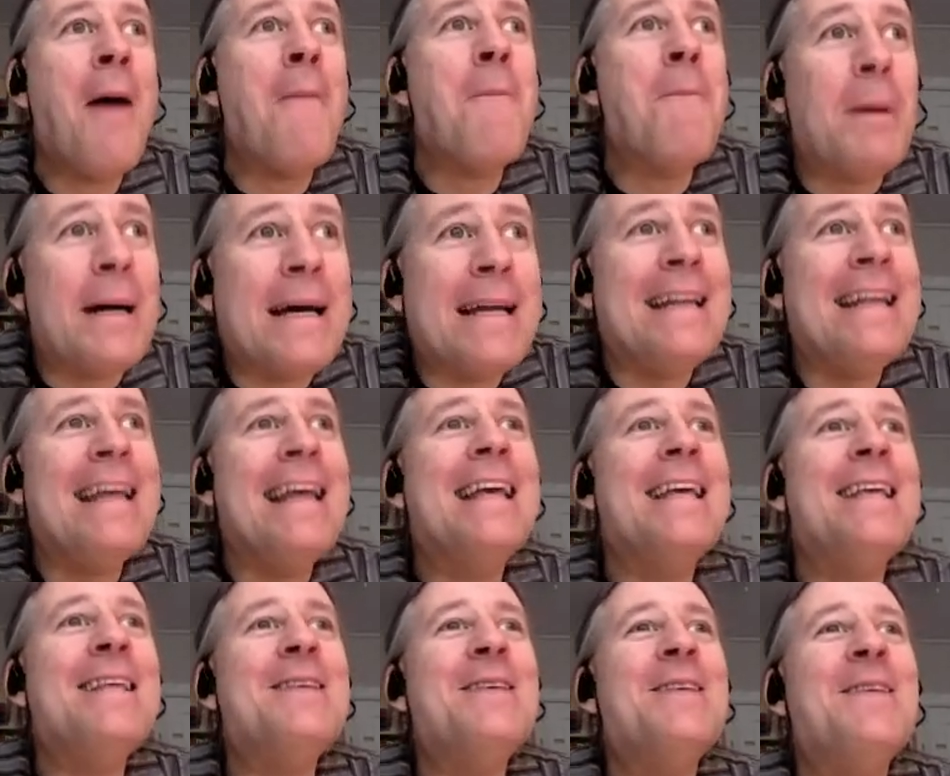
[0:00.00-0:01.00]
But
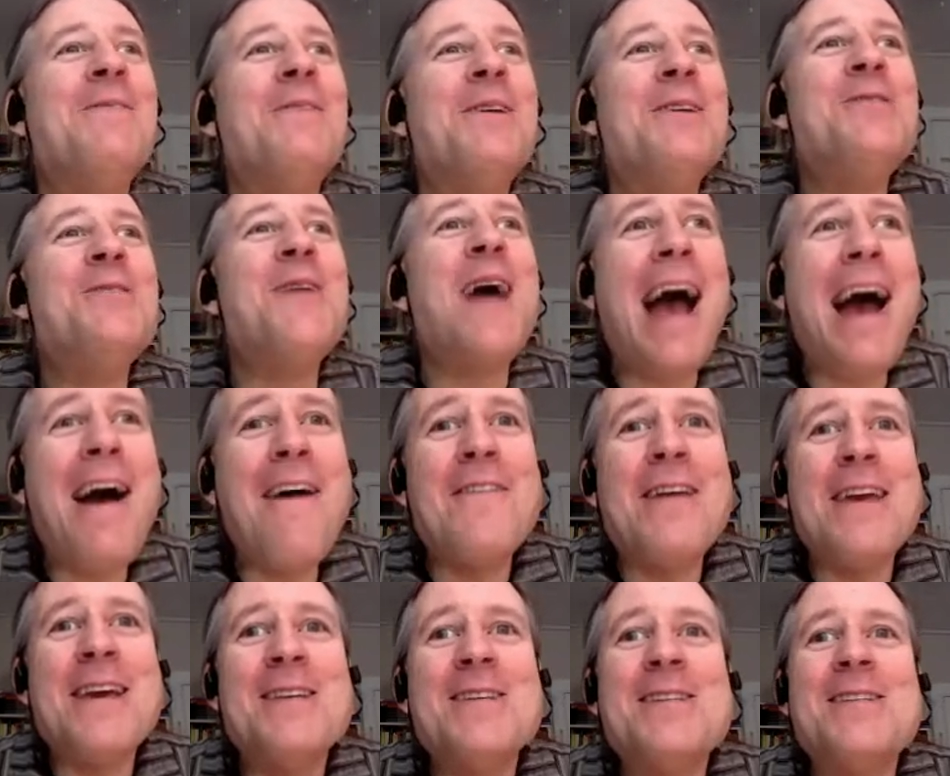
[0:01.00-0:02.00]
what you have
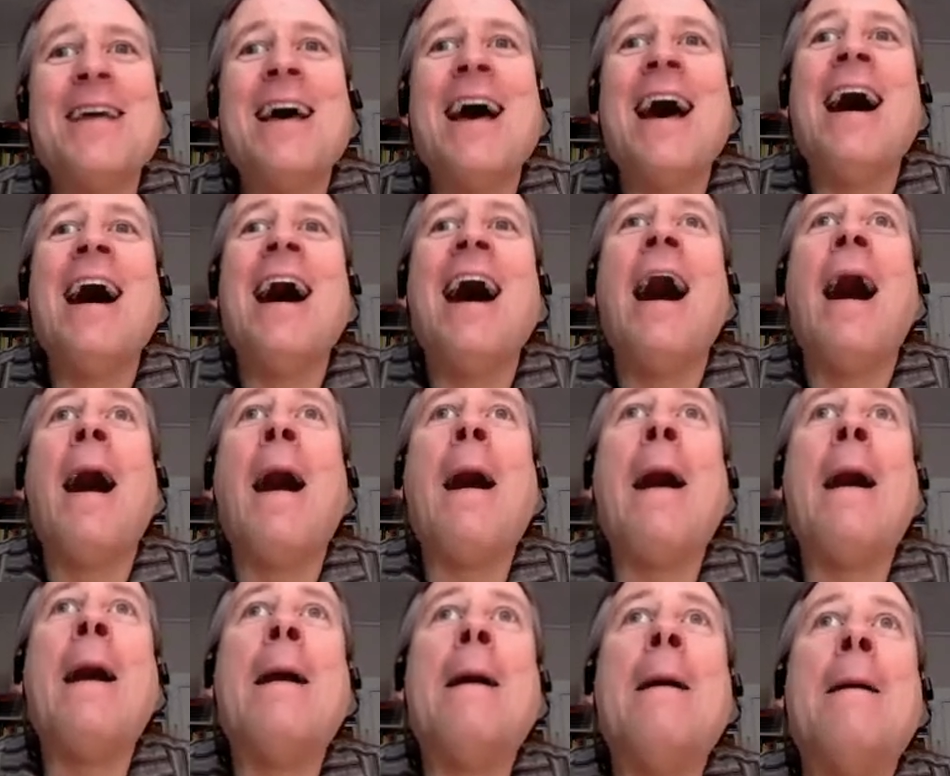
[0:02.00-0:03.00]
is
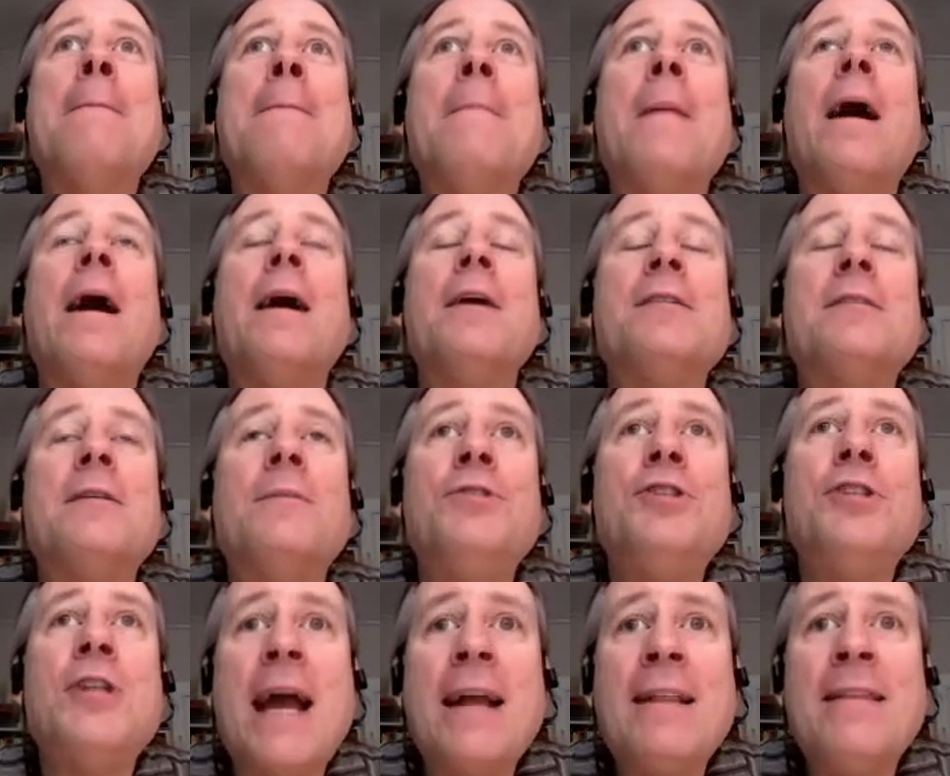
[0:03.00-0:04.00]
a
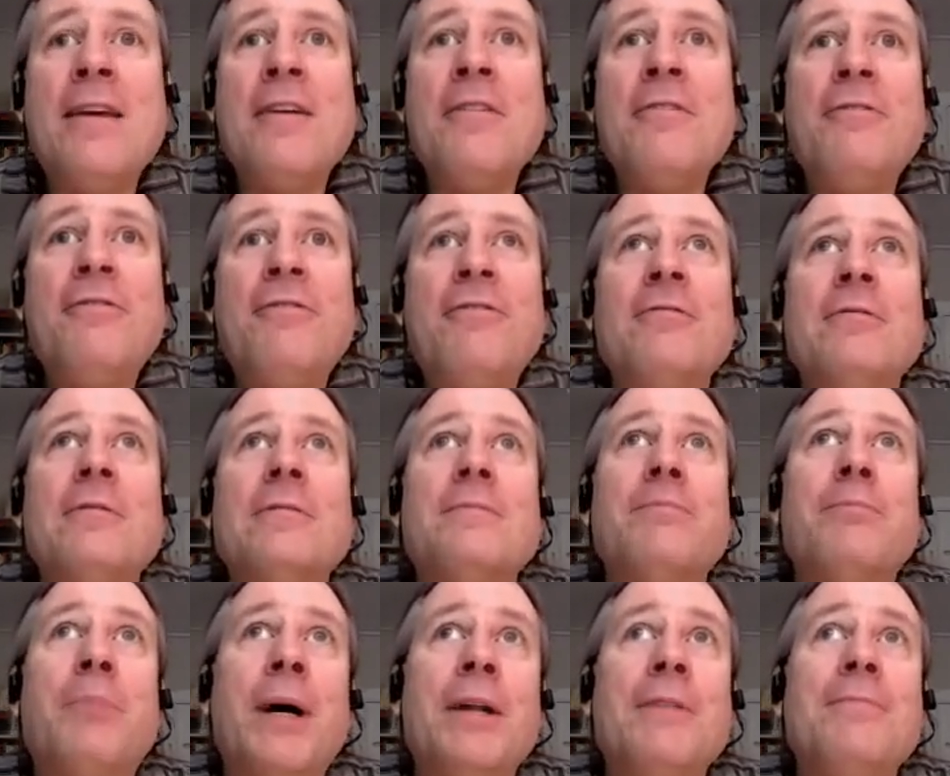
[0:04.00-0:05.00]
subjective,
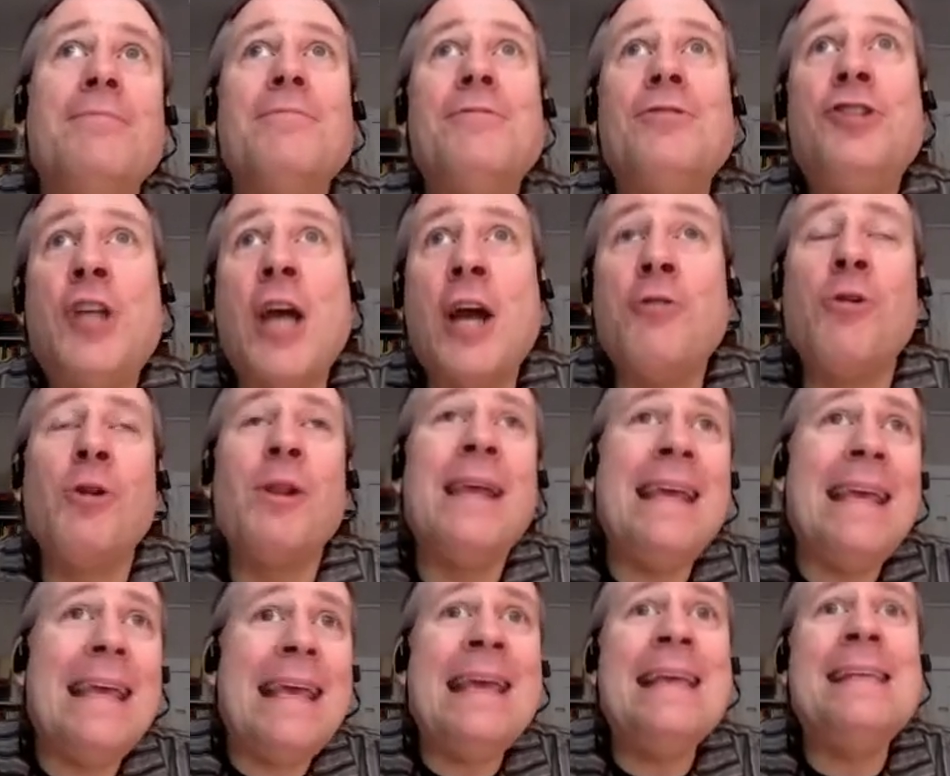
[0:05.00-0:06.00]
but
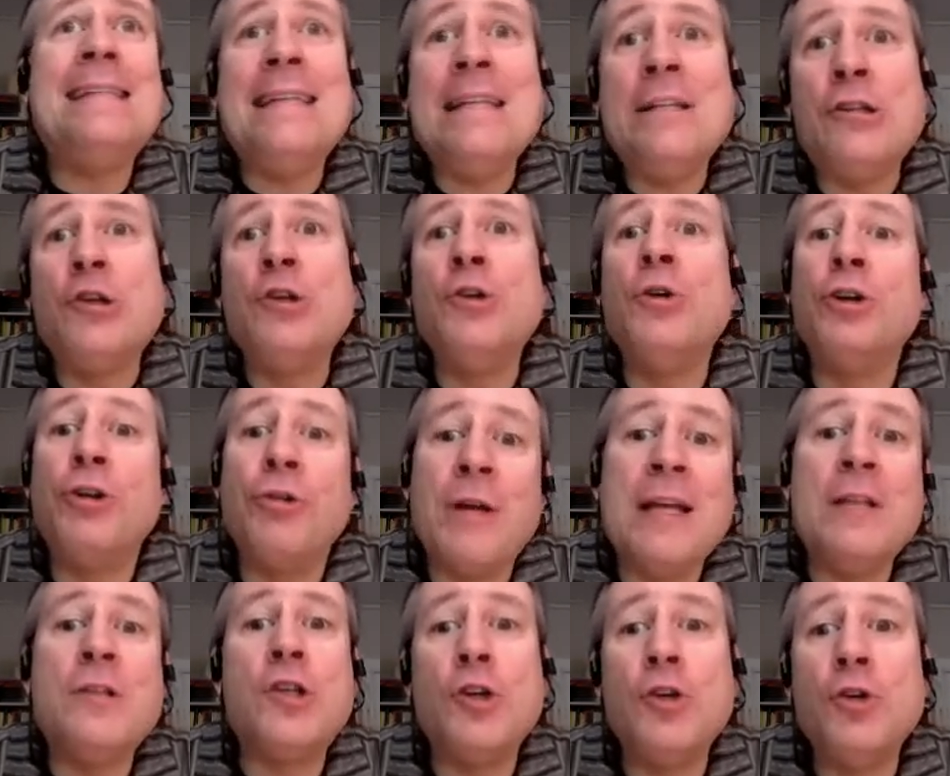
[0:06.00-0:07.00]
generally easy to agree
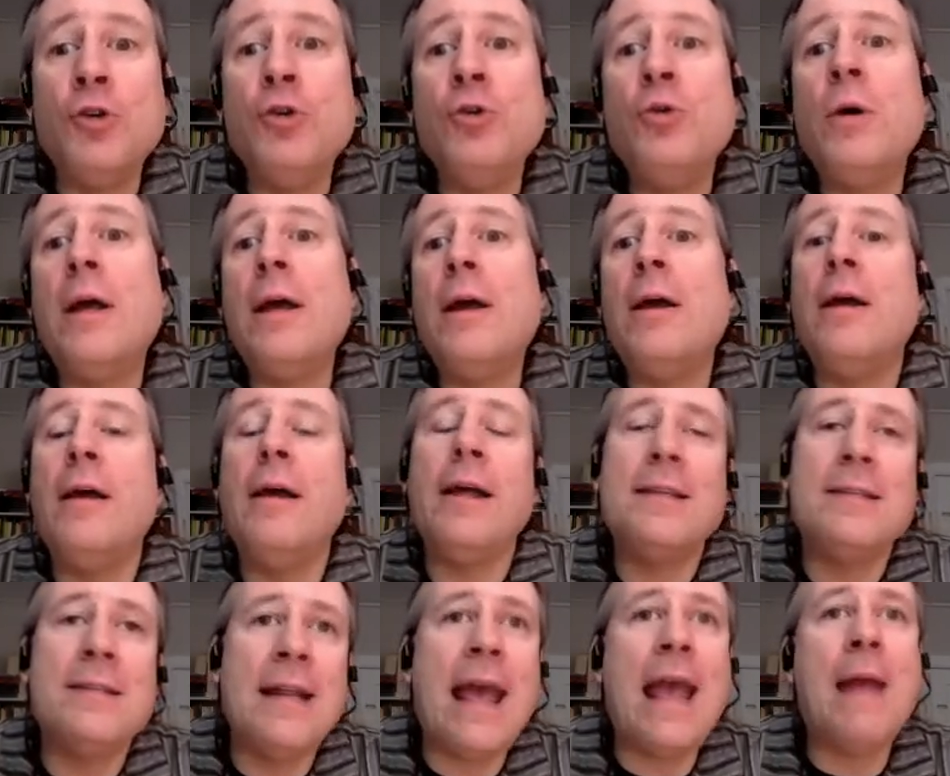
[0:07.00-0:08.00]
to.
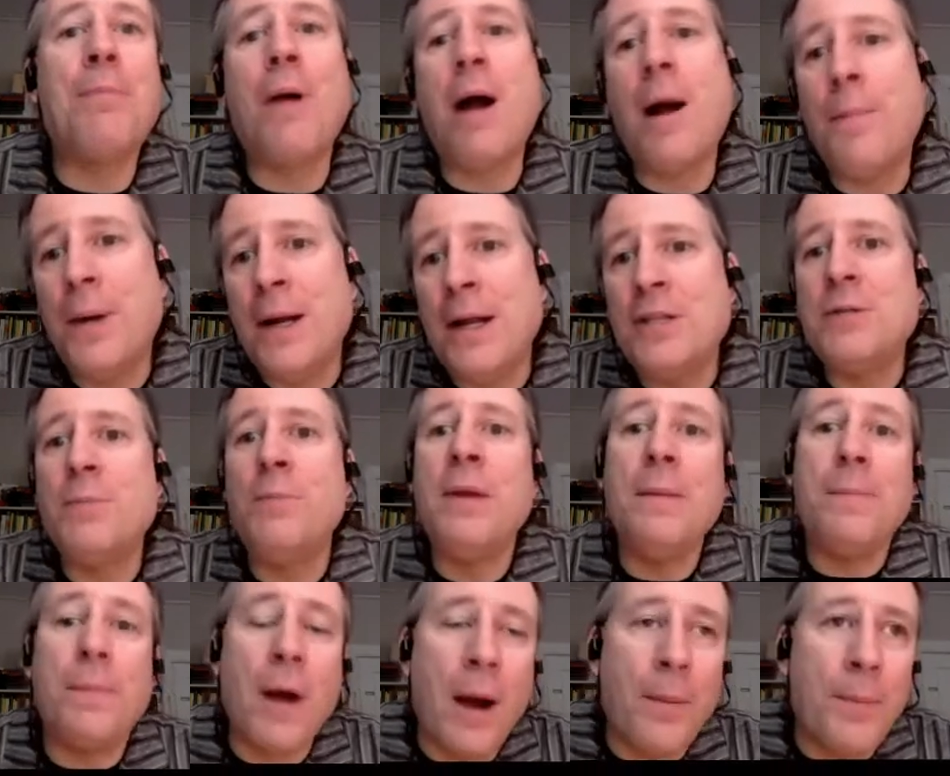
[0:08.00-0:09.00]
It's an A property, it's a B
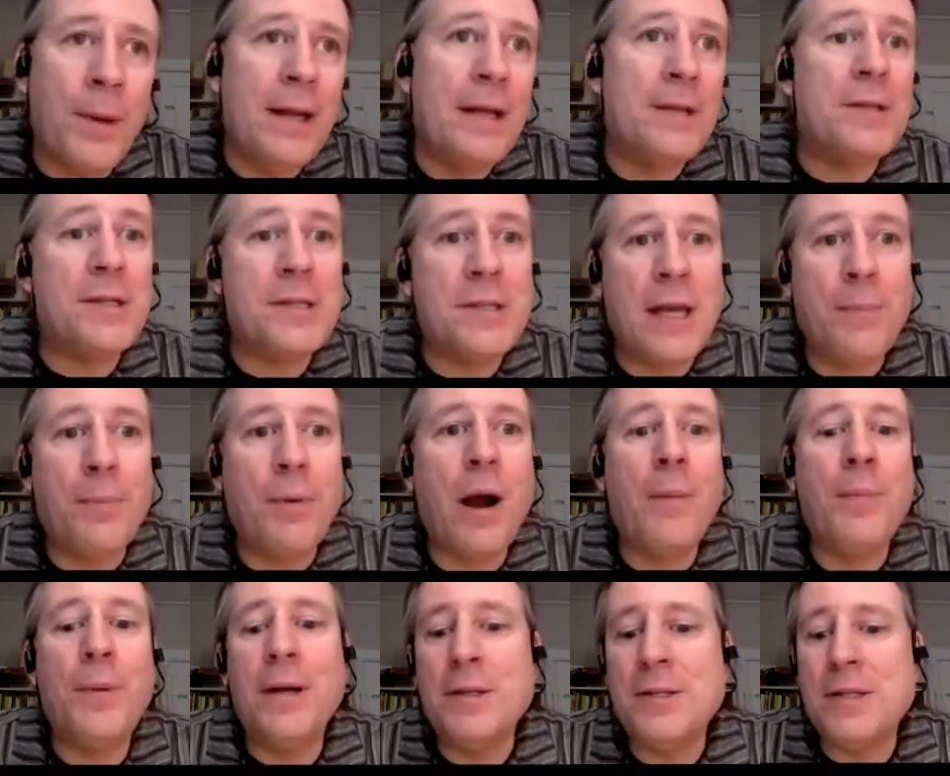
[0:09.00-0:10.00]
property, it's a C
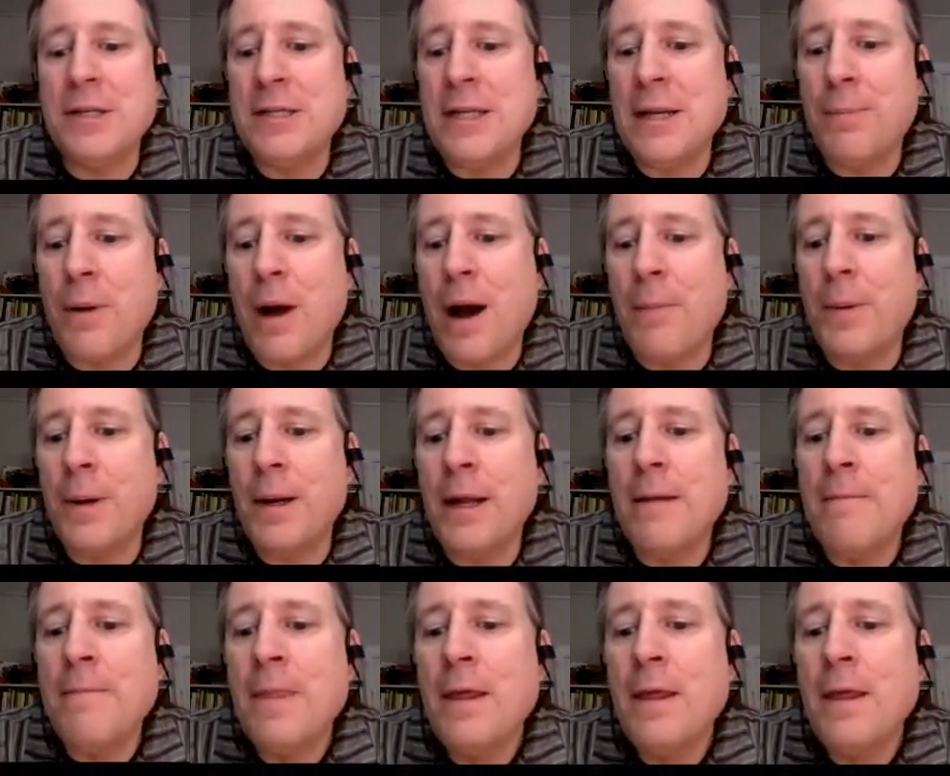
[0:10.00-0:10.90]
property, it's a D property.